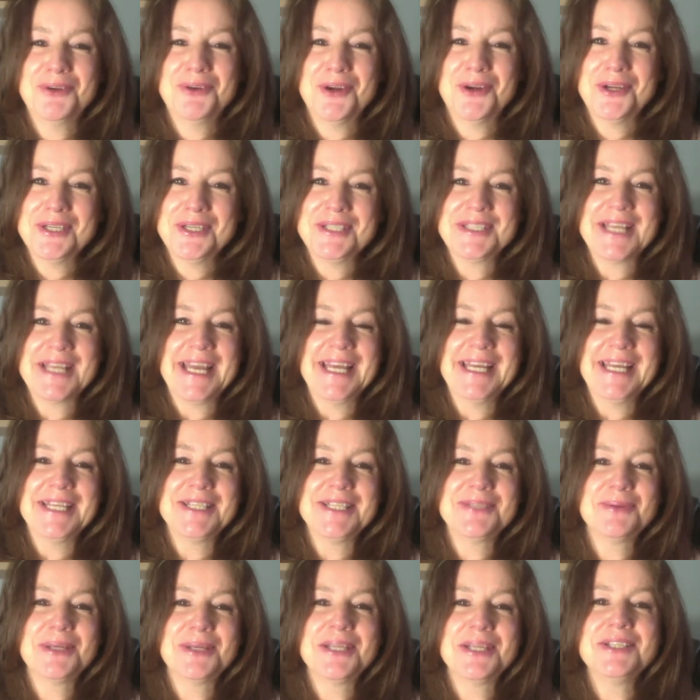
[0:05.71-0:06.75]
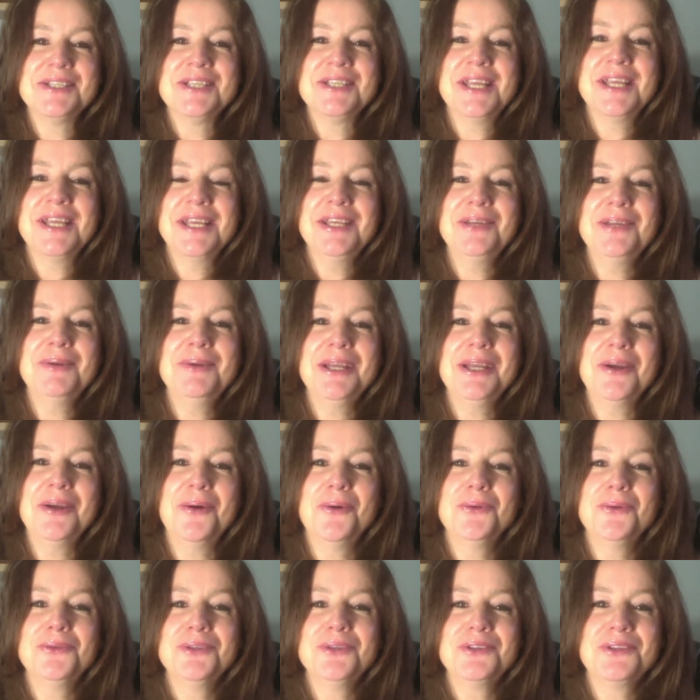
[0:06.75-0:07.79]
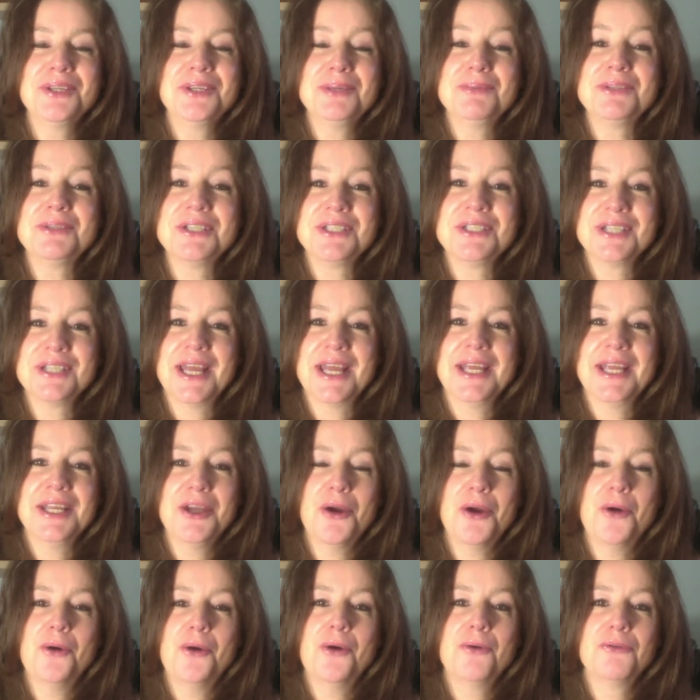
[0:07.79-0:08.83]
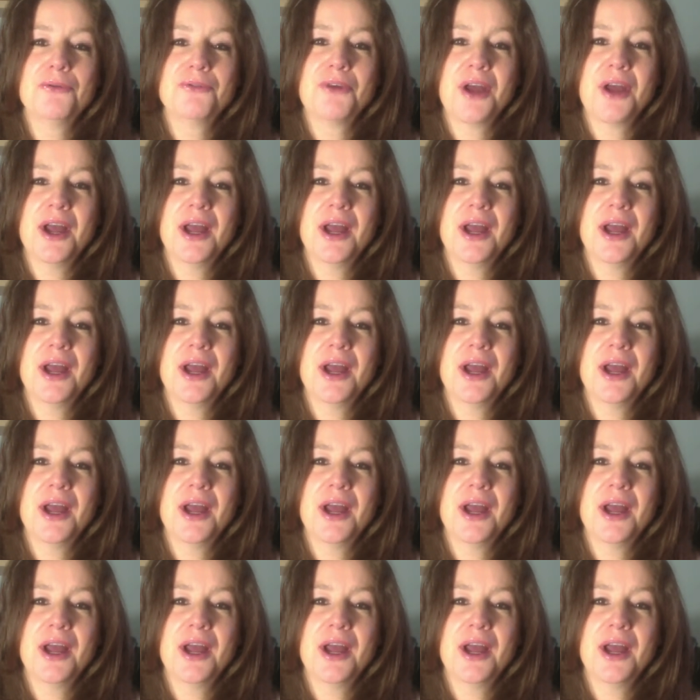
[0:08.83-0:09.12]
guys, and we're continuing on the theme today of